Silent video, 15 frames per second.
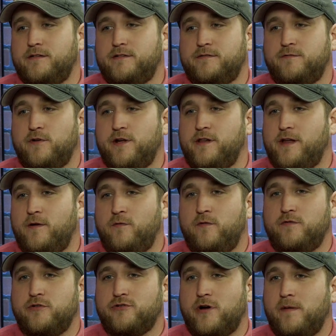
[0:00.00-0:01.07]
for Eli Wolf
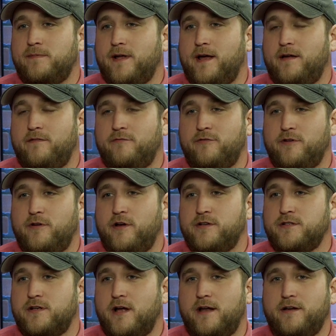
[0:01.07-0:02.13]
to drop that and for
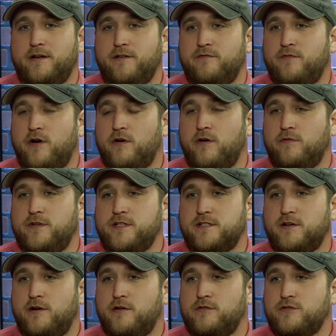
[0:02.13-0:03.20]
us not to convert on these
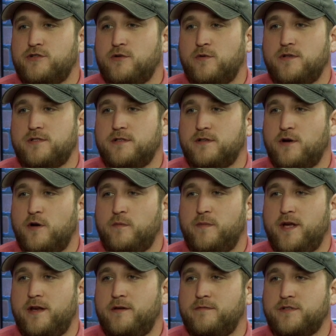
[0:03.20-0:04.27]
third and shorts and third and
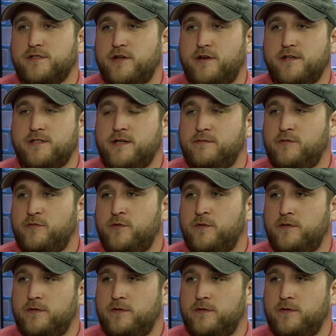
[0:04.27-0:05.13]
mediums is unacceptable.